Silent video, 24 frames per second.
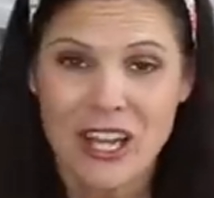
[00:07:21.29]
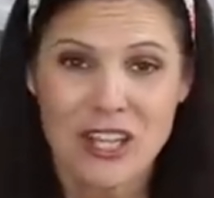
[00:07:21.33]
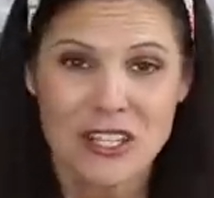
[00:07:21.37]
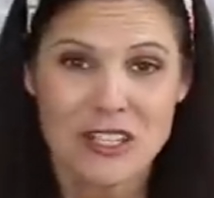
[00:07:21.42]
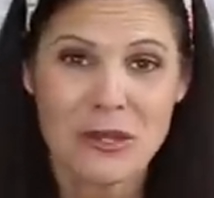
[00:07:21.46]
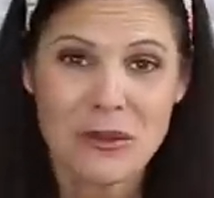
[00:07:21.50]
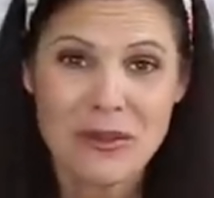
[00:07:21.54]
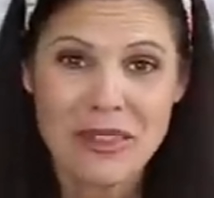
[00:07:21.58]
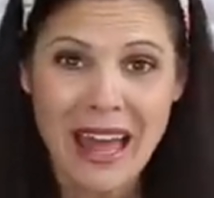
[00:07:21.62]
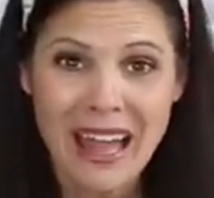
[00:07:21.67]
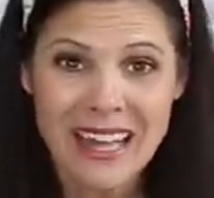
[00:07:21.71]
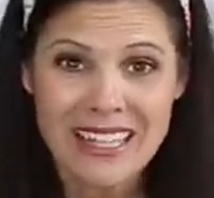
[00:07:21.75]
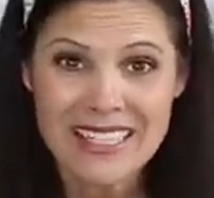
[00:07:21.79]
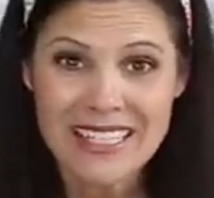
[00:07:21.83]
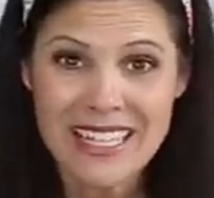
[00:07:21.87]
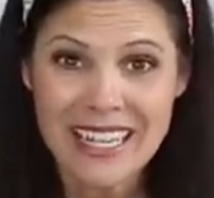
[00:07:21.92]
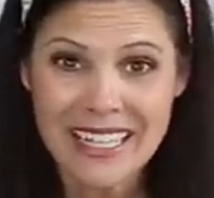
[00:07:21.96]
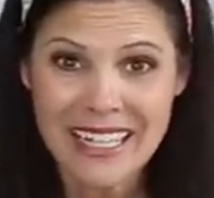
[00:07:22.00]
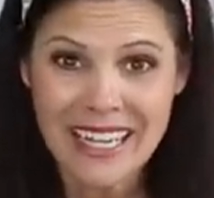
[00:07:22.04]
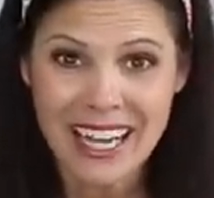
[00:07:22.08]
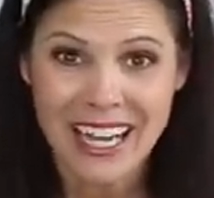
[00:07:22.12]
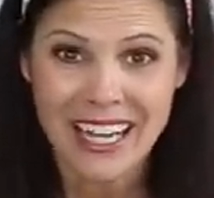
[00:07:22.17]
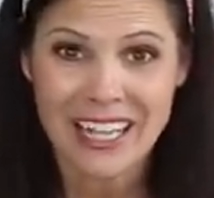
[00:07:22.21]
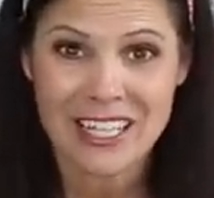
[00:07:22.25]
So that's
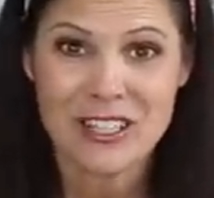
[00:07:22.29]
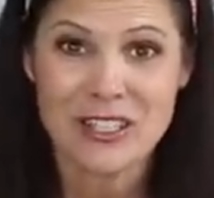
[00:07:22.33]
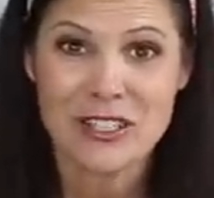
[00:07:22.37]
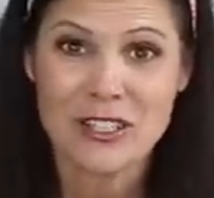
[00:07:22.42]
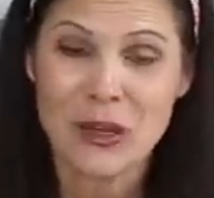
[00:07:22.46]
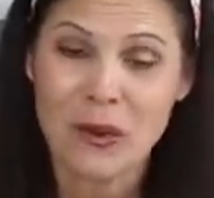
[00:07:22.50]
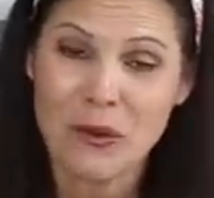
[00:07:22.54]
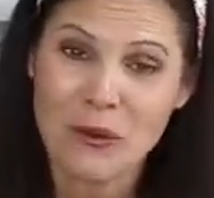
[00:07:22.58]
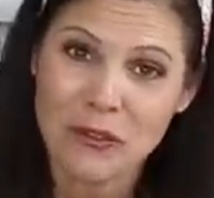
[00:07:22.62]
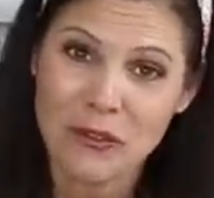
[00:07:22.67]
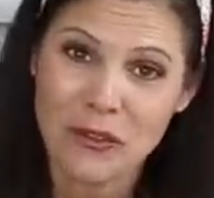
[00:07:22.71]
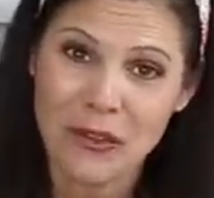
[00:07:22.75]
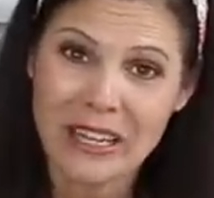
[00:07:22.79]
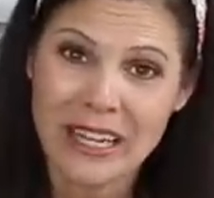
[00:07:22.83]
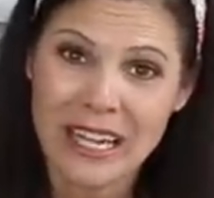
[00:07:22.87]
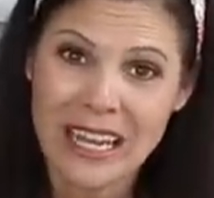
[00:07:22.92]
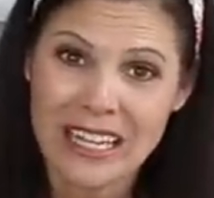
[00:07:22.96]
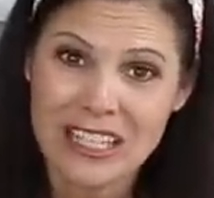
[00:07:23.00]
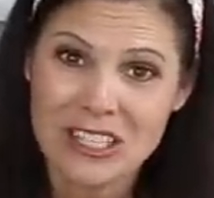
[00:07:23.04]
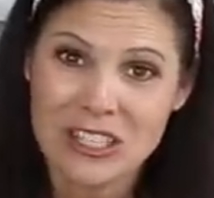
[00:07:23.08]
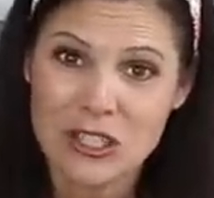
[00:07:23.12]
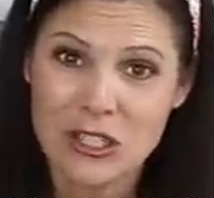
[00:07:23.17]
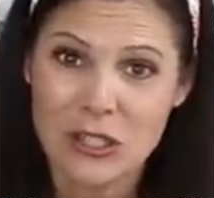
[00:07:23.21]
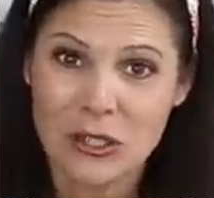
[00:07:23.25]
it guys. Don't
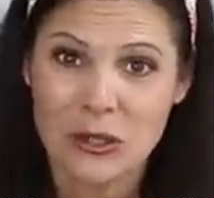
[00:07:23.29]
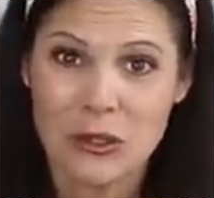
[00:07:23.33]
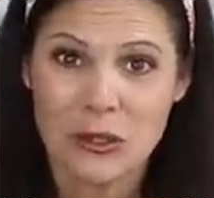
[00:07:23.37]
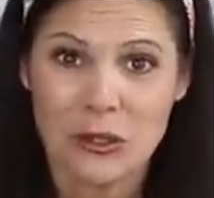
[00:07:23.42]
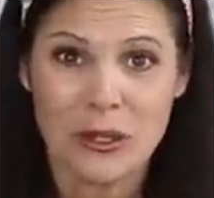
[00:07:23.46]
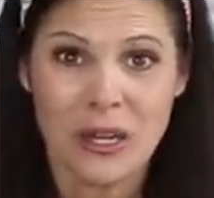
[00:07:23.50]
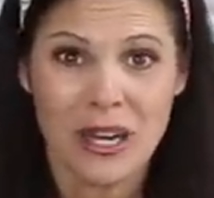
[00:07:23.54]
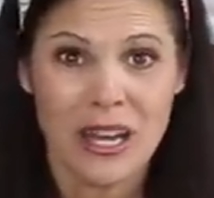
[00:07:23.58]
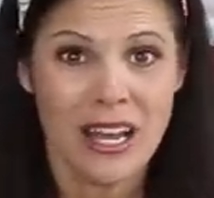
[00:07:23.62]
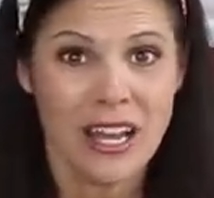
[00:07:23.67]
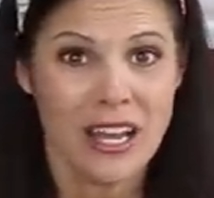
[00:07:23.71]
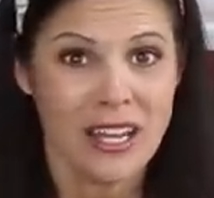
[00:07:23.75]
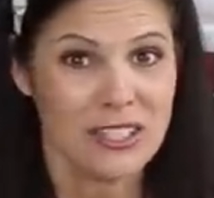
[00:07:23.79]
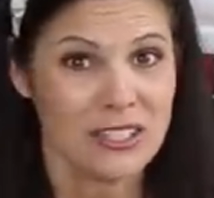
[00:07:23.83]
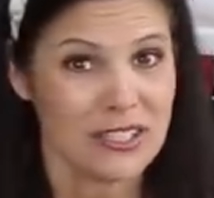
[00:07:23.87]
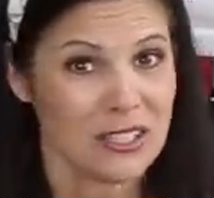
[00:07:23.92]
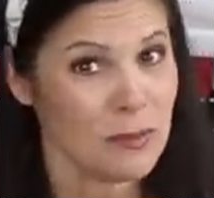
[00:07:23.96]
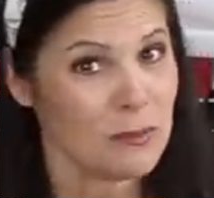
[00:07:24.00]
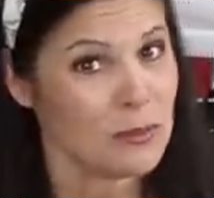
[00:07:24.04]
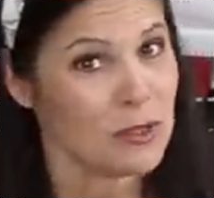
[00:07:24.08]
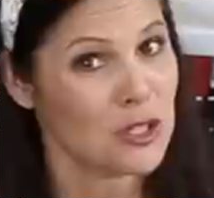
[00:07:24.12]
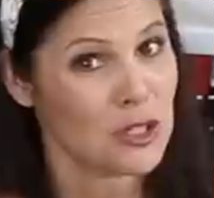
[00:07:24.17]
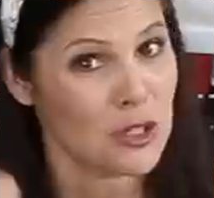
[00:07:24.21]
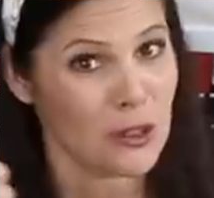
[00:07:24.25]
forget to
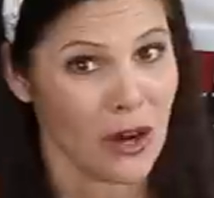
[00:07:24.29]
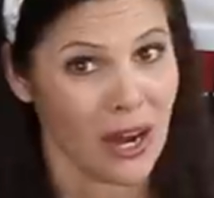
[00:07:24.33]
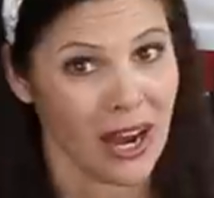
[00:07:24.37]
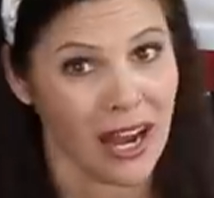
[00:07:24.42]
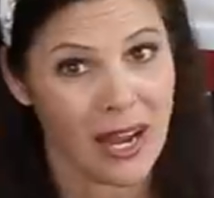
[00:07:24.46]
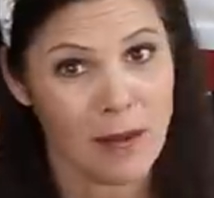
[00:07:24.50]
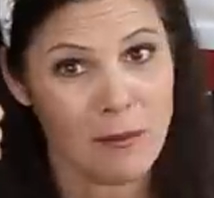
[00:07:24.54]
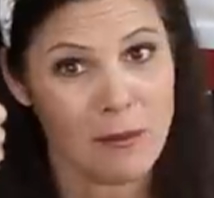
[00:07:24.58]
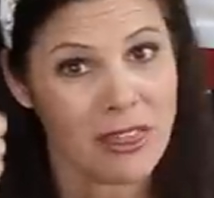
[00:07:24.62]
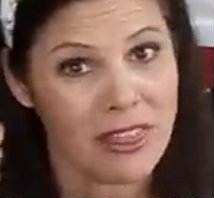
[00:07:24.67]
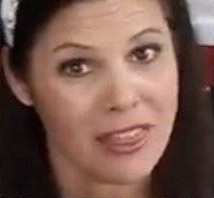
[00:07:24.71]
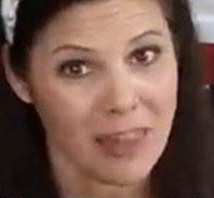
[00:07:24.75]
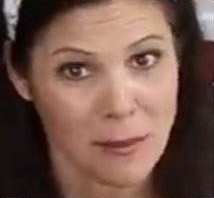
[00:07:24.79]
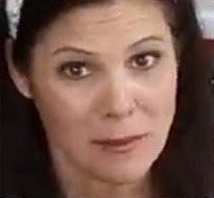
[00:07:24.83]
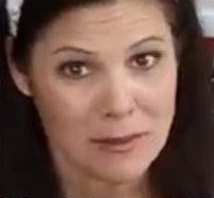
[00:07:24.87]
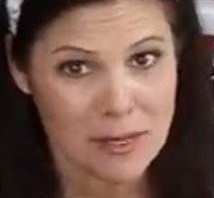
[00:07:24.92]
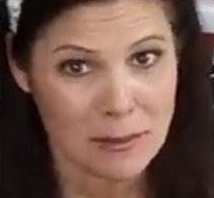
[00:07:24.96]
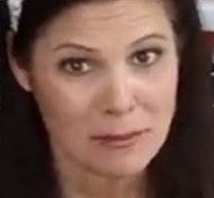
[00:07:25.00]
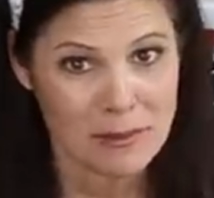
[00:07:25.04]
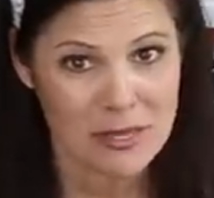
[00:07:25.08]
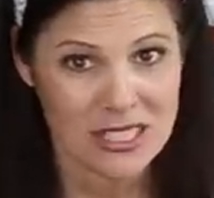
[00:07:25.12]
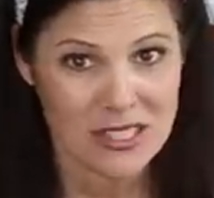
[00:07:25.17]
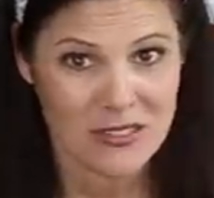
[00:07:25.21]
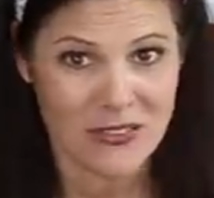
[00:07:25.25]
subscribe, thumbs
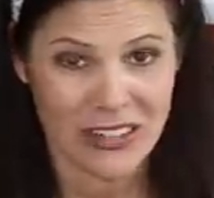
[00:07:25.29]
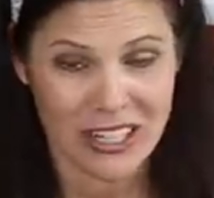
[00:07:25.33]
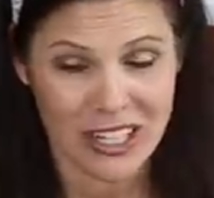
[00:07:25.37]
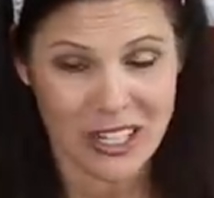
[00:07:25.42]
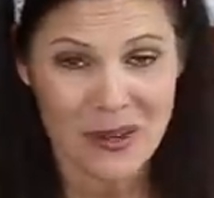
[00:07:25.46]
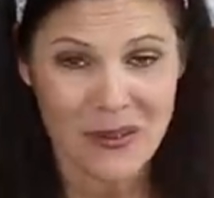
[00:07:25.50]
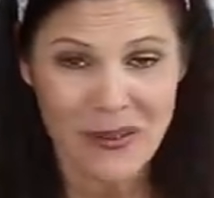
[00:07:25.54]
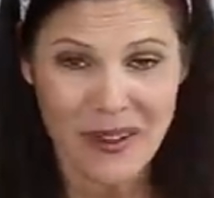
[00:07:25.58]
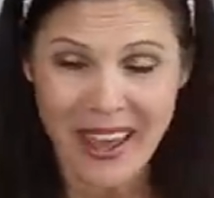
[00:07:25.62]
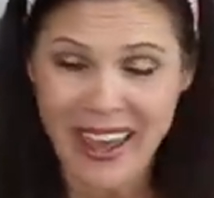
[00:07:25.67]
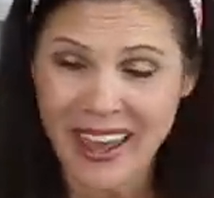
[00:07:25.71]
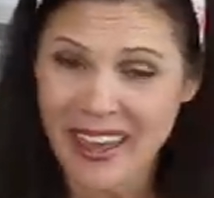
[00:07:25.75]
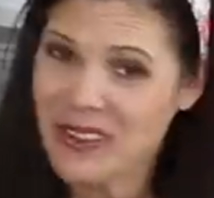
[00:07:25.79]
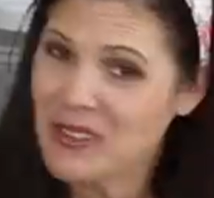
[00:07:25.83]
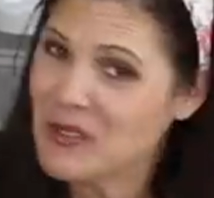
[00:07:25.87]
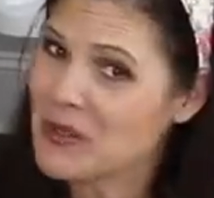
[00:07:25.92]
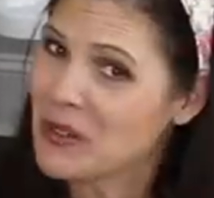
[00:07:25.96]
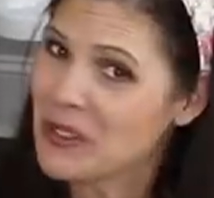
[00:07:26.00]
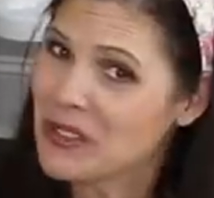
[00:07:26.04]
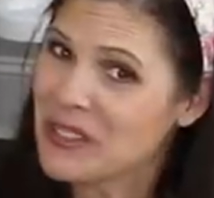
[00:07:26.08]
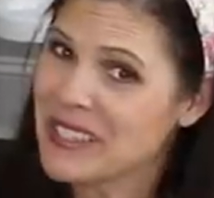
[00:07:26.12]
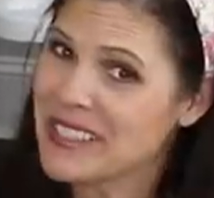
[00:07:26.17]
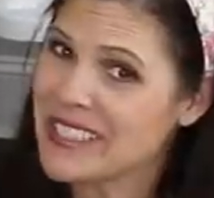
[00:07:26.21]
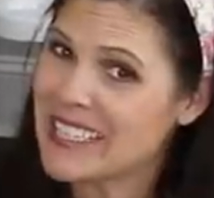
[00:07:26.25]
up this video, and
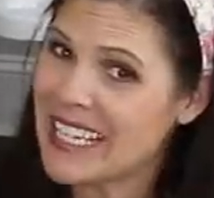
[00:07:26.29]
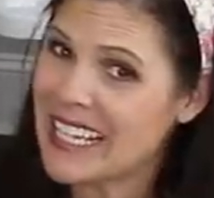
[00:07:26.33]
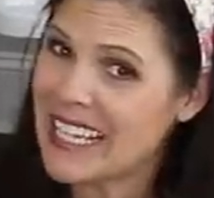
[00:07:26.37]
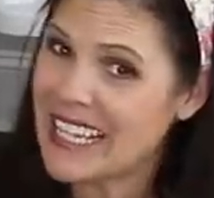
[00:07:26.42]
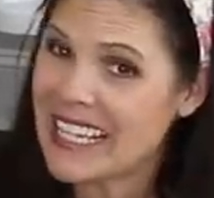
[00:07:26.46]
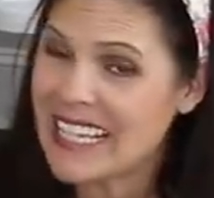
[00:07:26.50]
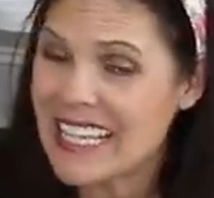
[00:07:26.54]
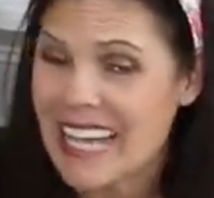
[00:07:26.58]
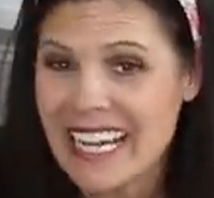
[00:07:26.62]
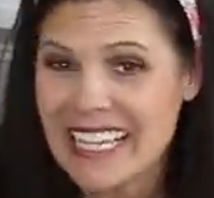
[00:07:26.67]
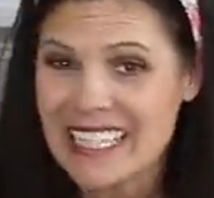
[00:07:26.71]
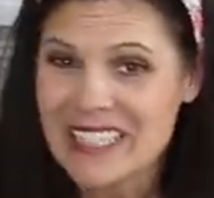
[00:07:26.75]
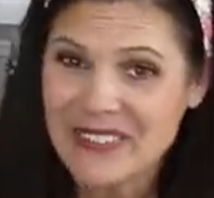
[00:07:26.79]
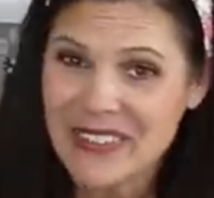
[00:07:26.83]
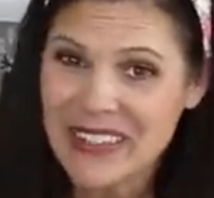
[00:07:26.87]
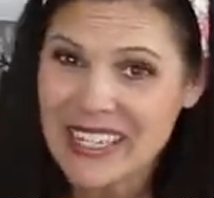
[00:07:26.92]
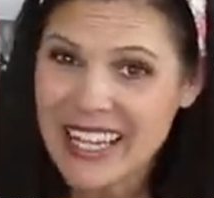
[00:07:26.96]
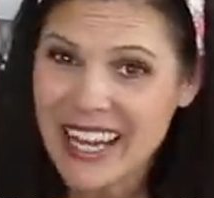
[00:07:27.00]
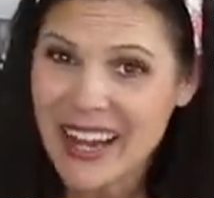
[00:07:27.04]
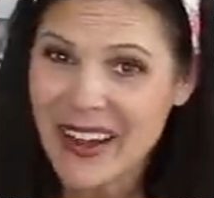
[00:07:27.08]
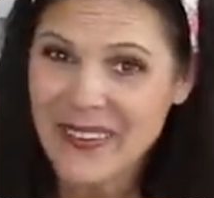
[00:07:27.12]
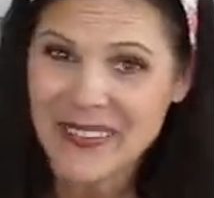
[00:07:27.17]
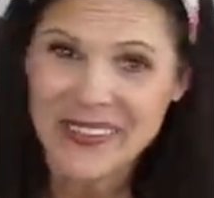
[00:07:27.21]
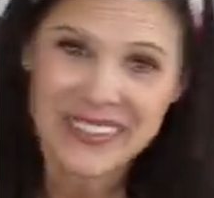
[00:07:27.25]
we'll see you in the next
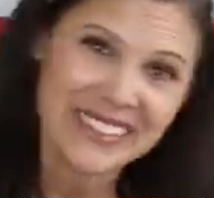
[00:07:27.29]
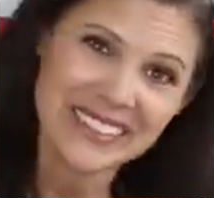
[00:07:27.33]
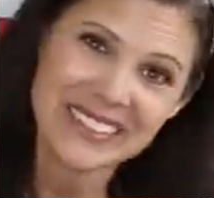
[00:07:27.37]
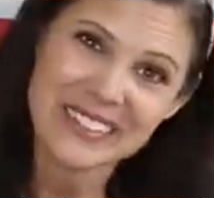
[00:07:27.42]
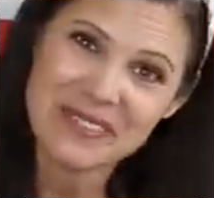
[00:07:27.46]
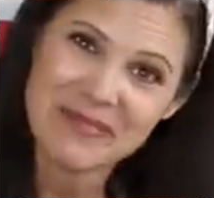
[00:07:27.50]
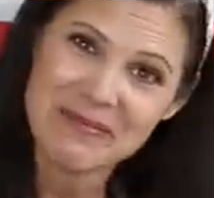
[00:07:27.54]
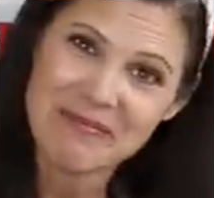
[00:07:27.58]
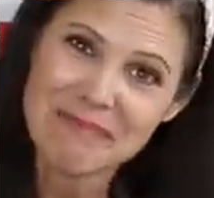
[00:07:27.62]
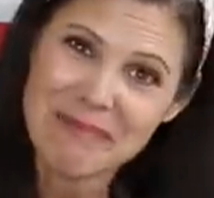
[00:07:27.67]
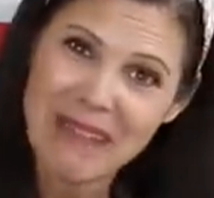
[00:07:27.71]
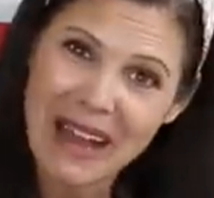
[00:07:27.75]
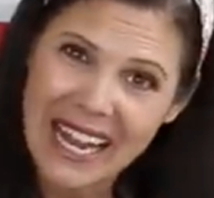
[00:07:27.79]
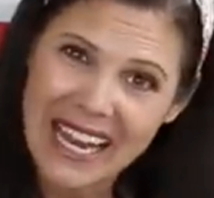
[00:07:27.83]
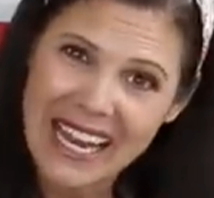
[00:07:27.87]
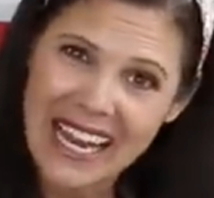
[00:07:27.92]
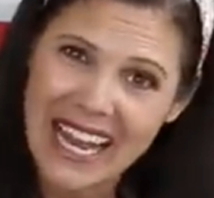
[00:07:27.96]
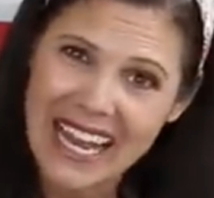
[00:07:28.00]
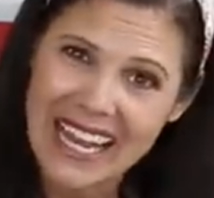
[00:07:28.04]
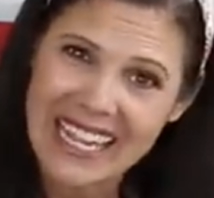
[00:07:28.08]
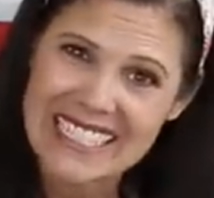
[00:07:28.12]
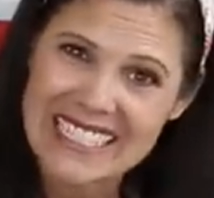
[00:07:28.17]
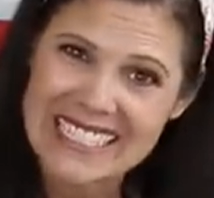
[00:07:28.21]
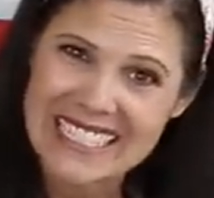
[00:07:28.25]
video. Bye
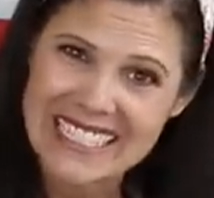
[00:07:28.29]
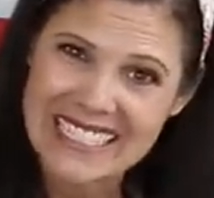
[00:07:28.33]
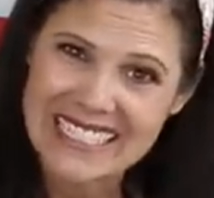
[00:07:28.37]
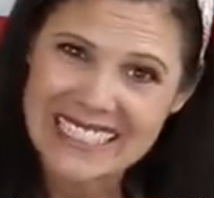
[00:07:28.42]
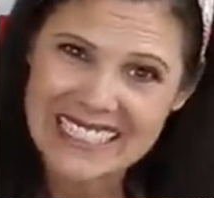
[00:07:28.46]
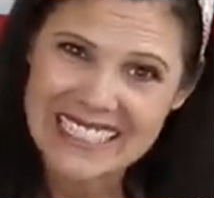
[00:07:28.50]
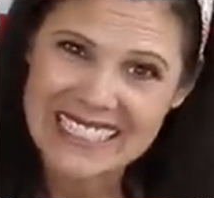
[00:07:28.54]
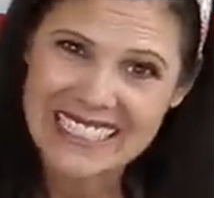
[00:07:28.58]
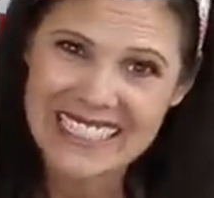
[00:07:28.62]
guys.